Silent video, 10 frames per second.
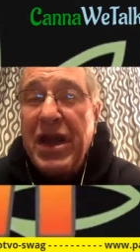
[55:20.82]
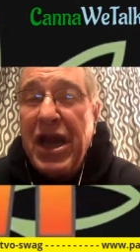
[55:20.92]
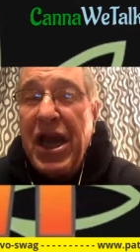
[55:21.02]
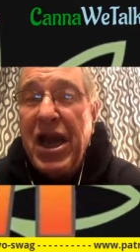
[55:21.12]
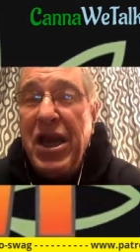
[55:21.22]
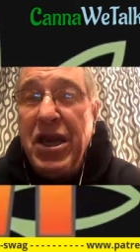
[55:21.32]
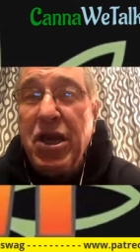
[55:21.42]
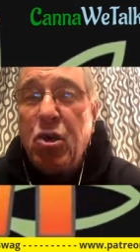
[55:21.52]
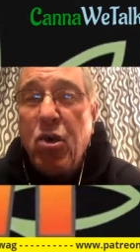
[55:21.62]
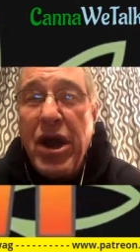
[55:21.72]
can make
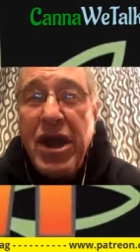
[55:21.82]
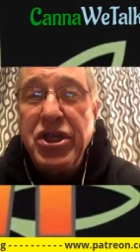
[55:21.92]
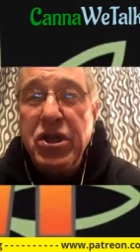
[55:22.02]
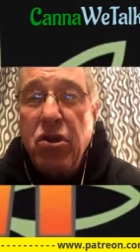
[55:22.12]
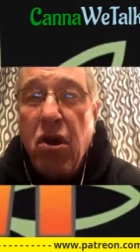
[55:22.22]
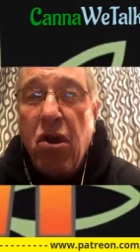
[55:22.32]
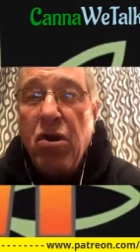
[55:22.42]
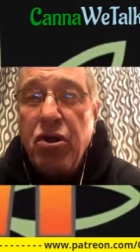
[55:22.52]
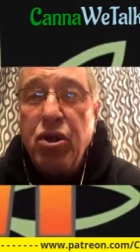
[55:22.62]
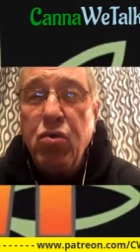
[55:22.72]
any crazy
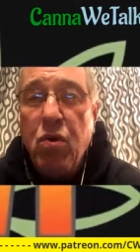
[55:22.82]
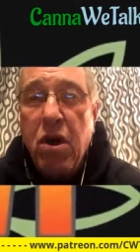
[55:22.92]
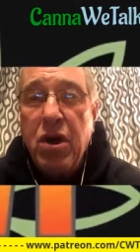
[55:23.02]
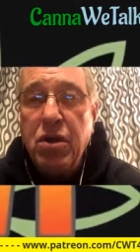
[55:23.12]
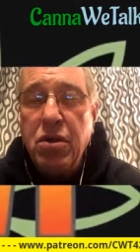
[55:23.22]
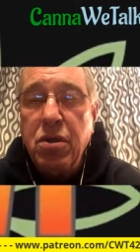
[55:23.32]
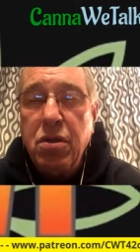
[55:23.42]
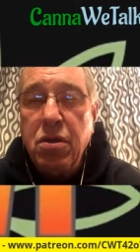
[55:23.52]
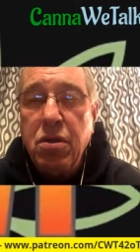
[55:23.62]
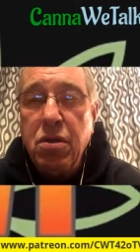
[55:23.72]
law you want,
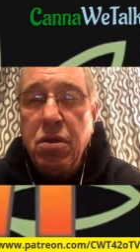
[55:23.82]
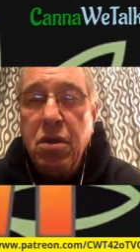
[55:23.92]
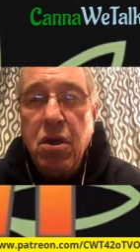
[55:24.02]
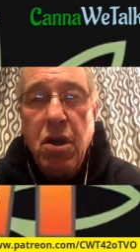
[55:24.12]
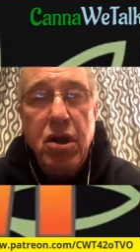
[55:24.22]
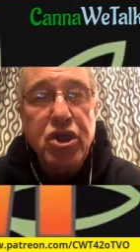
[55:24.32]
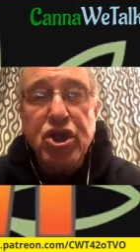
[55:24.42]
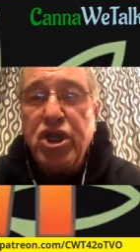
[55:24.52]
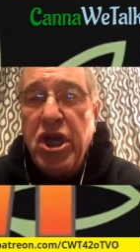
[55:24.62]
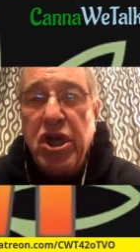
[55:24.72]

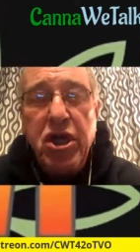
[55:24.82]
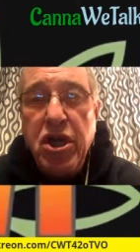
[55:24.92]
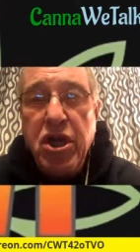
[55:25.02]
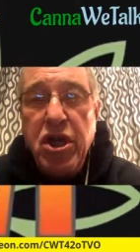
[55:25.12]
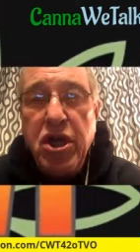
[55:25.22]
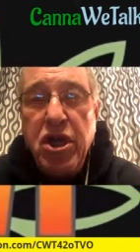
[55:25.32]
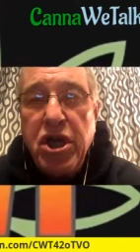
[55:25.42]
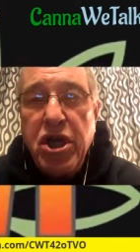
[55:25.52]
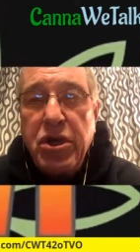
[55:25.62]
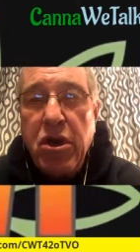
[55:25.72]
send it into the
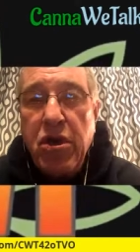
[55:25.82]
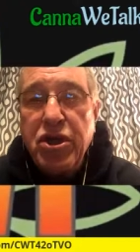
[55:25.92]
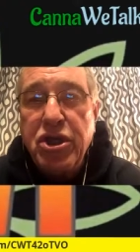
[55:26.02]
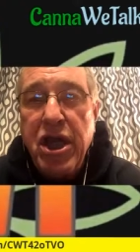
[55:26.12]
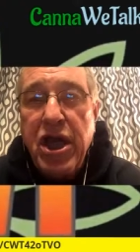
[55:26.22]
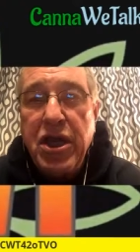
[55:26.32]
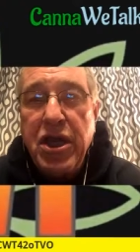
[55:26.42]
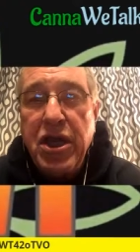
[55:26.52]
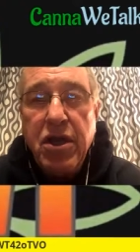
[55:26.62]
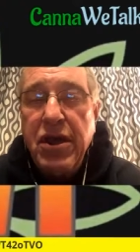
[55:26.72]
Secretary of State,
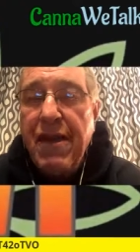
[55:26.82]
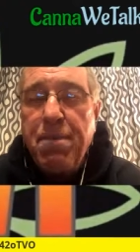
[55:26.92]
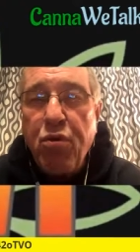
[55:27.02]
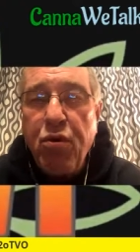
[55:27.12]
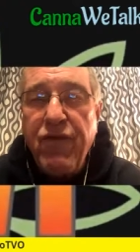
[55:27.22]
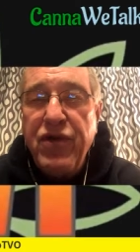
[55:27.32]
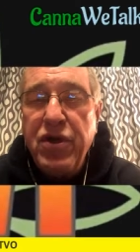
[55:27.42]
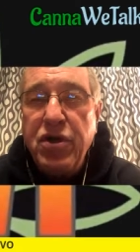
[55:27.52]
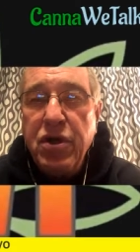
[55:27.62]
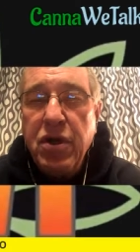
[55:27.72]
they approve
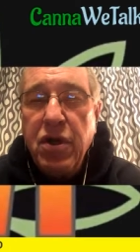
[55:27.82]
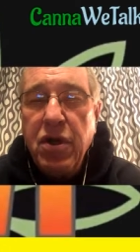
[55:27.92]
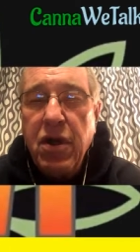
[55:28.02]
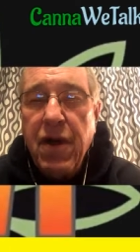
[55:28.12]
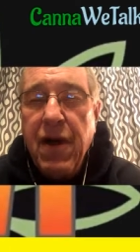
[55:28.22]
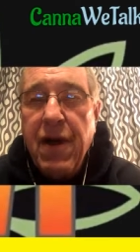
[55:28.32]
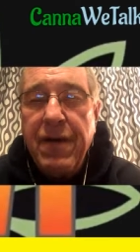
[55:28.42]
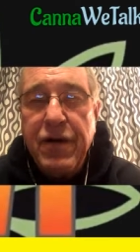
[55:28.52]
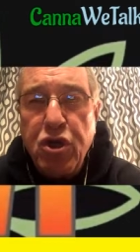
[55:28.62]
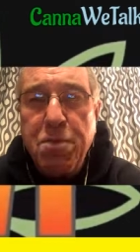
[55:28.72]
it.
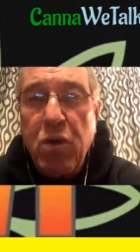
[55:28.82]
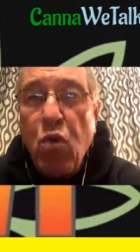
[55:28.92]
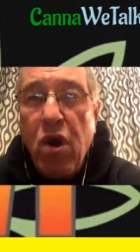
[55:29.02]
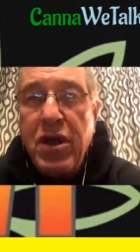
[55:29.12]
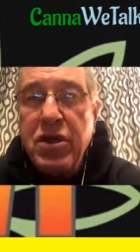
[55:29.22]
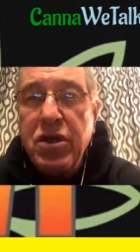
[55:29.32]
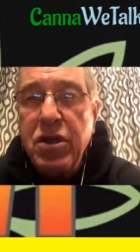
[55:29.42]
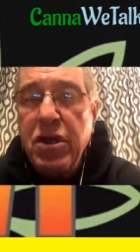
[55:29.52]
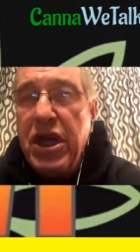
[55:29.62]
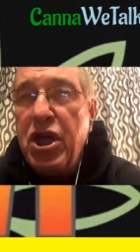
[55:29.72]
It should be one
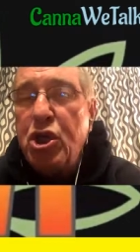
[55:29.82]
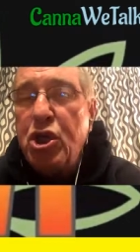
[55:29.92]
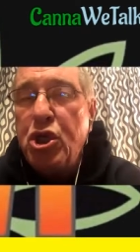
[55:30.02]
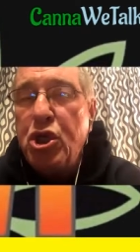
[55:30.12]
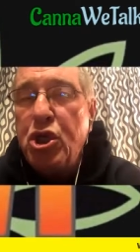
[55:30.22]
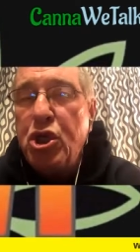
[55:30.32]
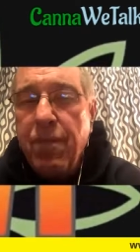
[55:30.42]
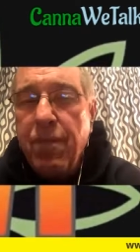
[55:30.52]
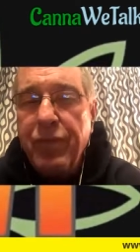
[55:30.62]
issue,